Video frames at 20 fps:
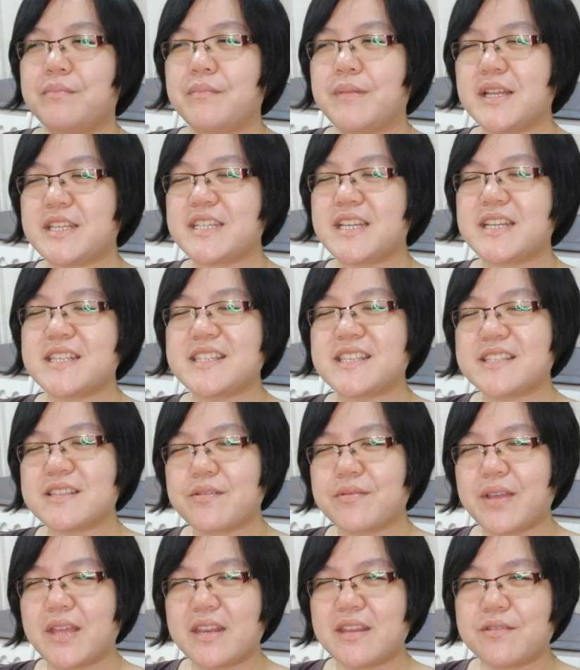my chances
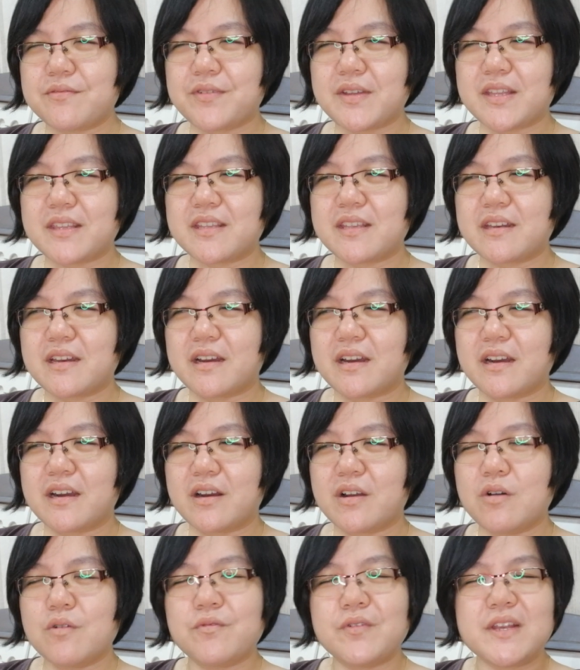of getting infected
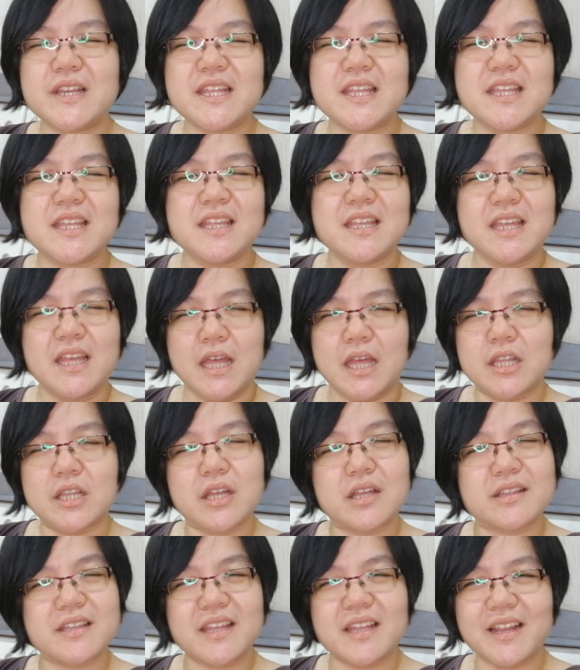are hopefully
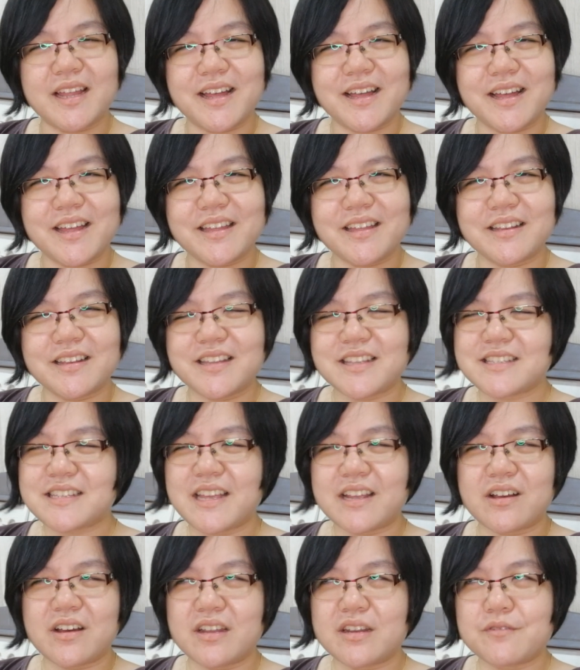not that high, unless
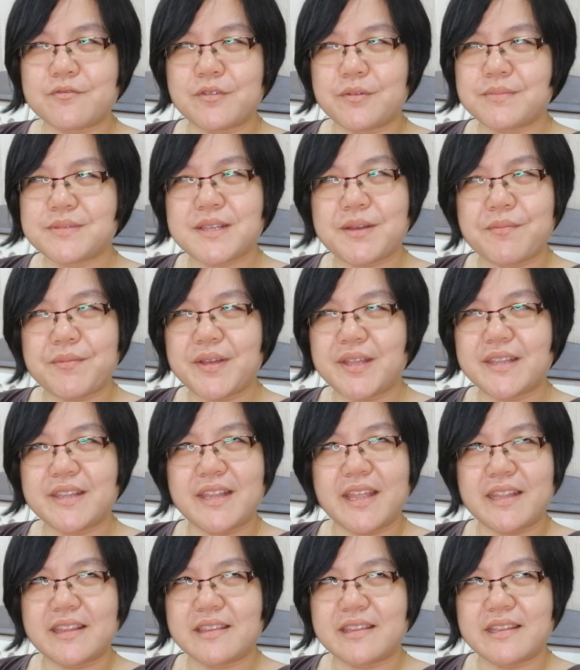I got it from someone
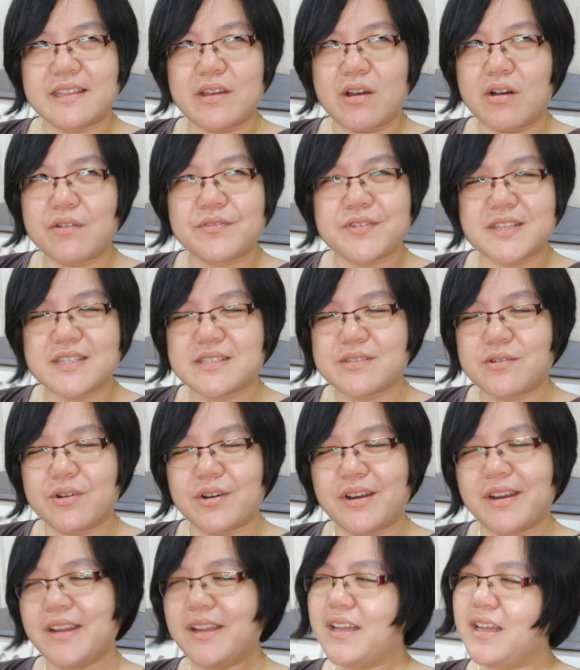at the office,
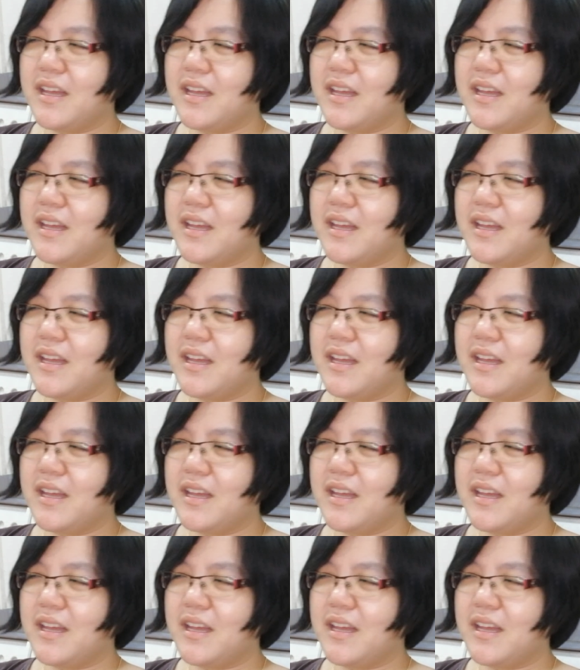or